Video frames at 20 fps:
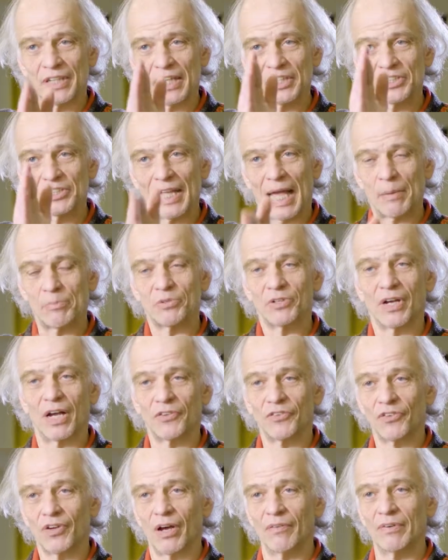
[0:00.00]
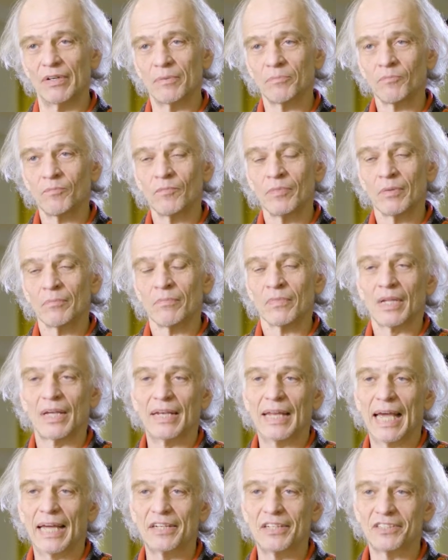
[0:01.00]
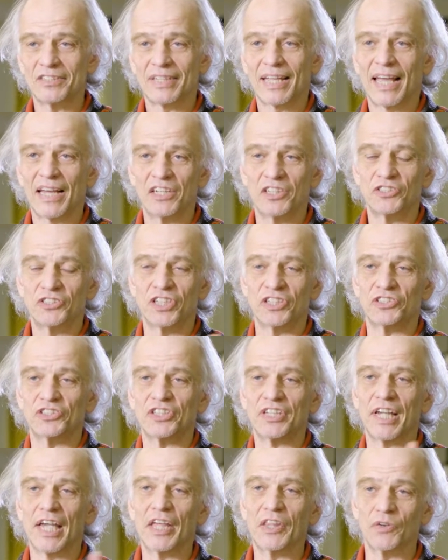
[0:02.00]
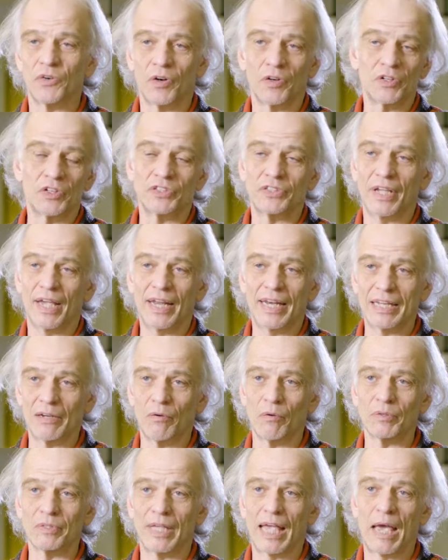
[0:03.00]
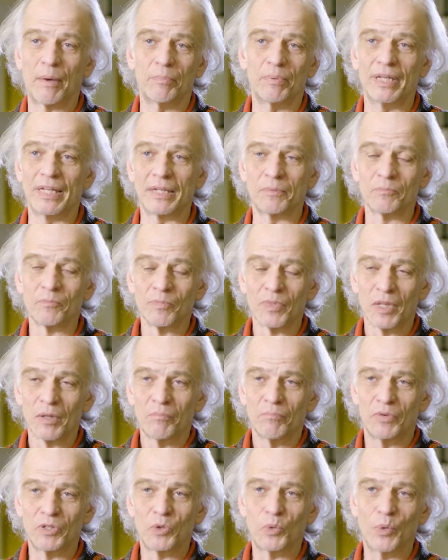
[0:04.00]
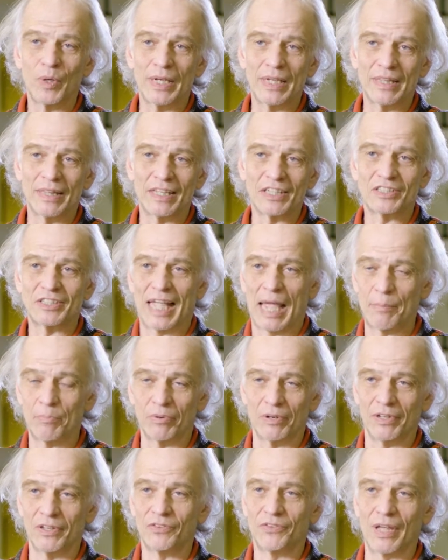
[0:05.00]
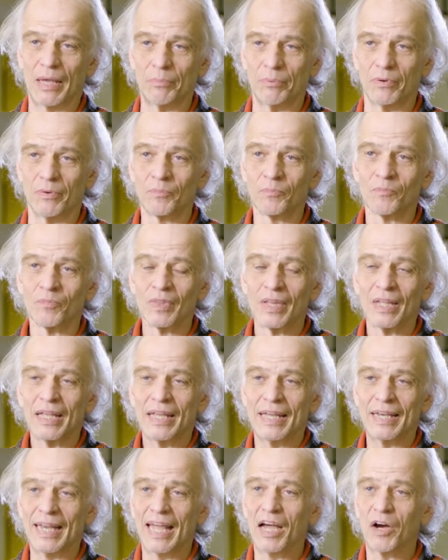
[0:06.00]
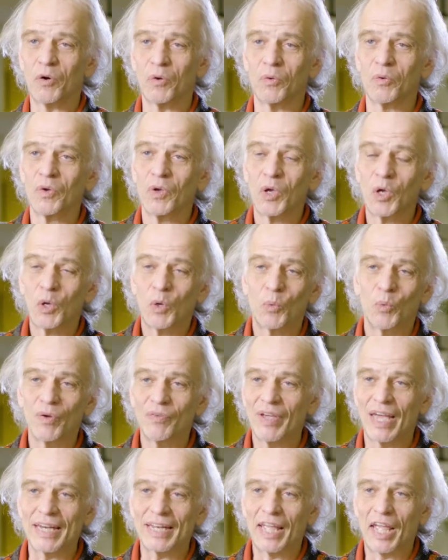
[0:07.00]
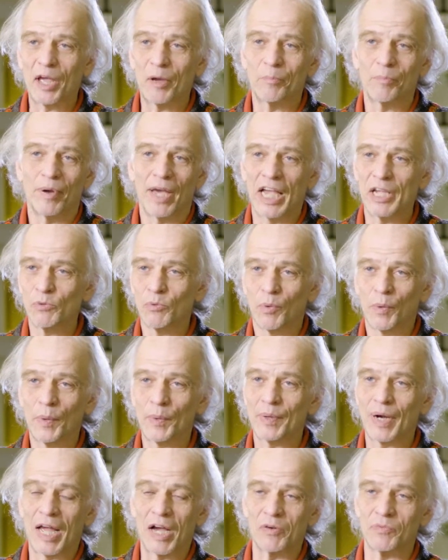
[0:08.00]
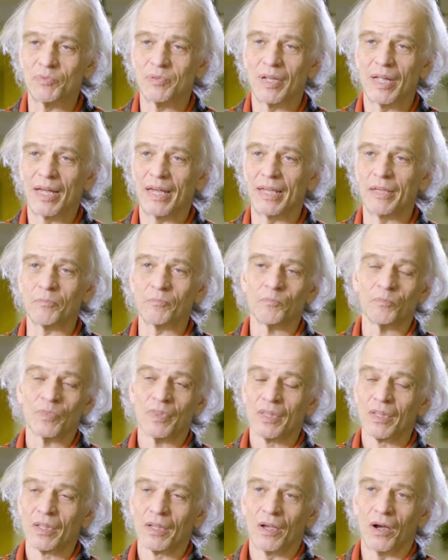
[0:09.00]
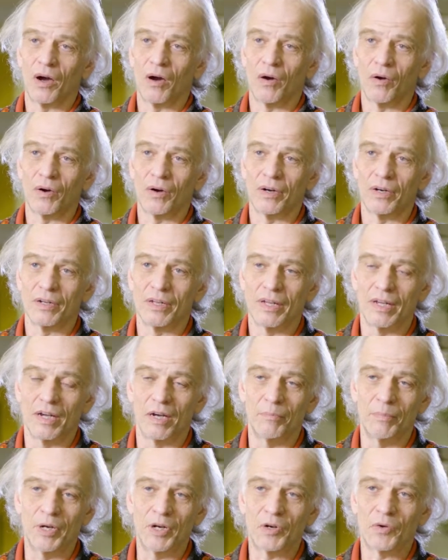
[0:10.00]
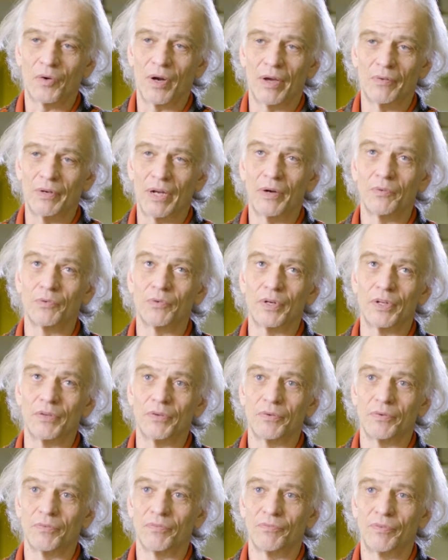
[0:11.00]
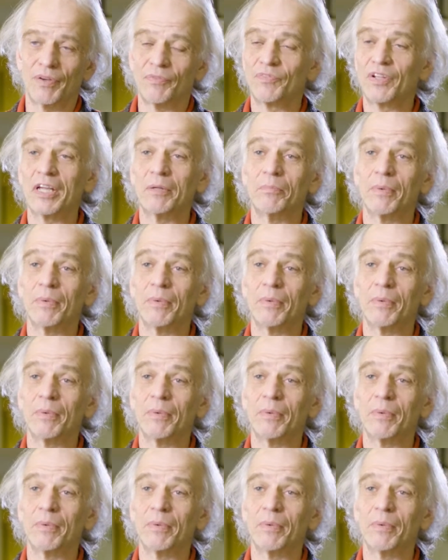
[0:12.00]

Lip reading: get snapshots of it and had to kind of stitch together our understanding of what was happening between this sample and this sample. And now we've had campaigns where we were out flying our aircraft every 15